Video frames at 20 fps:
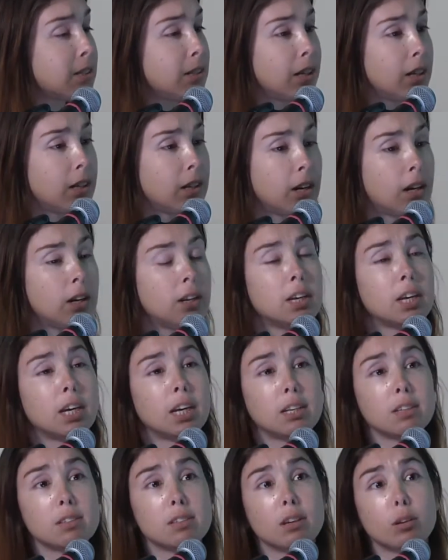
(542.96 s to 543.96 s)
data
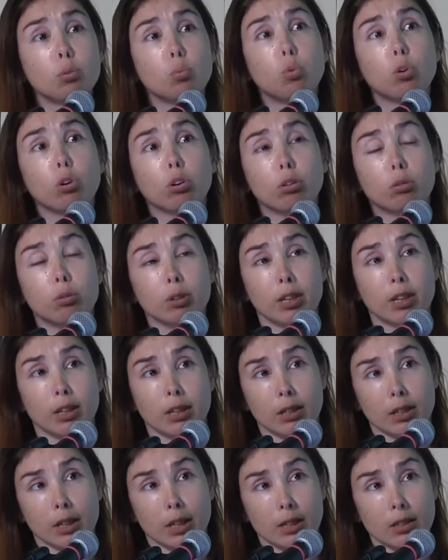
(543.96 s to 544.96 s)
and has done work with
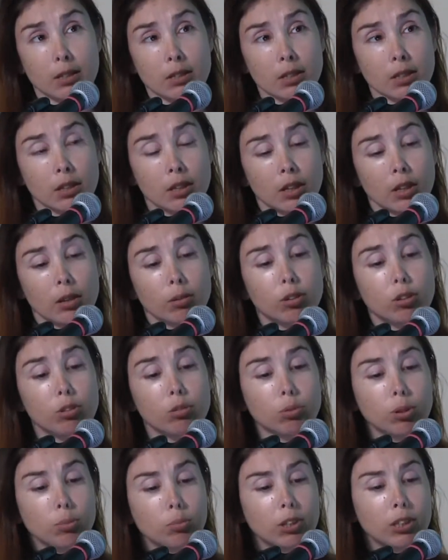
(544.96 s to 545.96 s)
ALS. Because
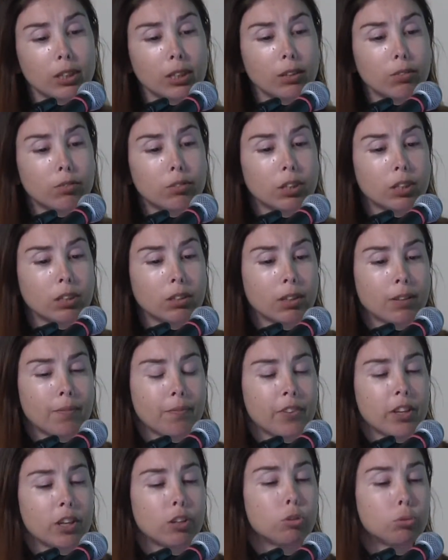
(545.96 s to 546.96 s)
we believe that
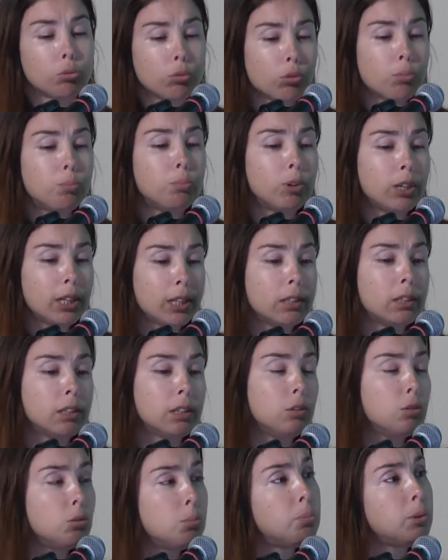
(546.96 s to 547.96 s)
through
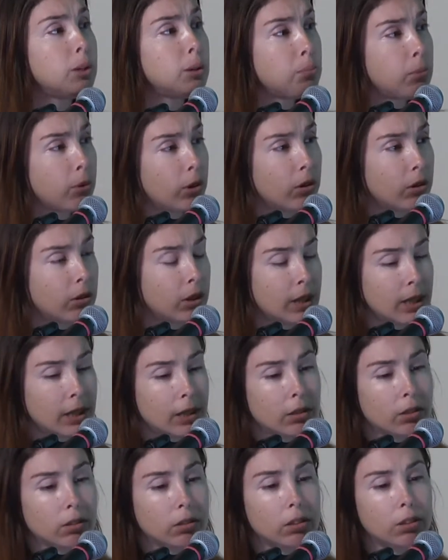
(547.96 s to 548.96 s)
bringing new people
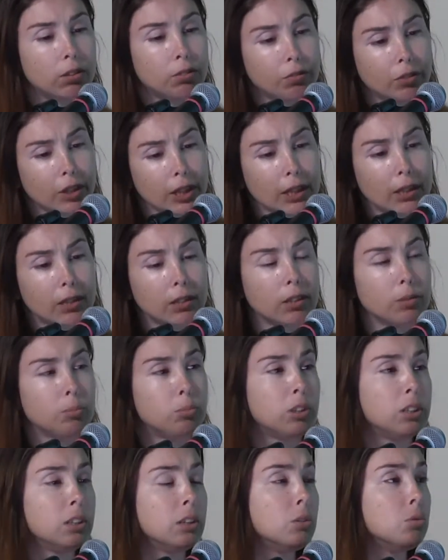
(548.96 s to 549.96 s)
into this field and
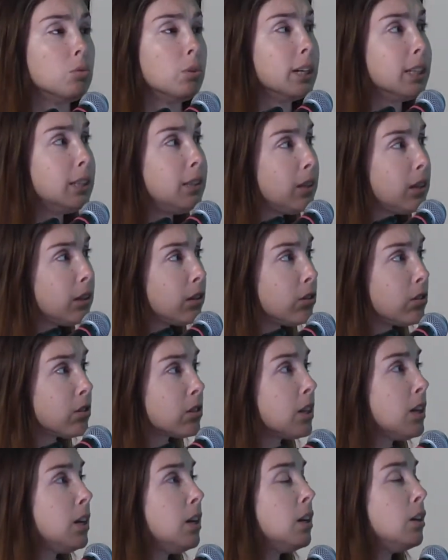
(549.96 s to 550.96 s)
bringing new
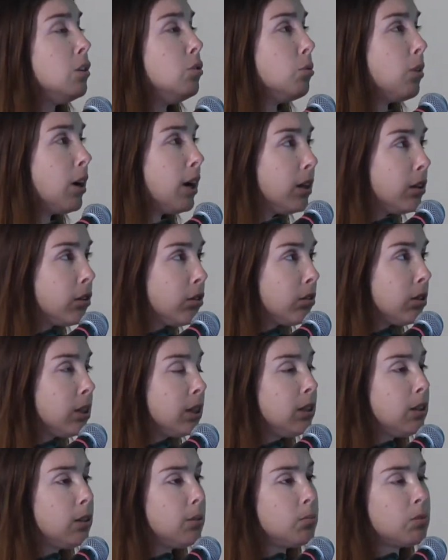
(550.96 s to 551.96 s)
ideas, new
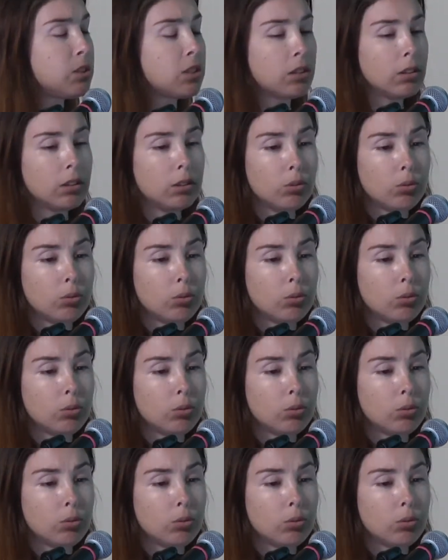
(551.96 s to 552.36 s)
algorithms,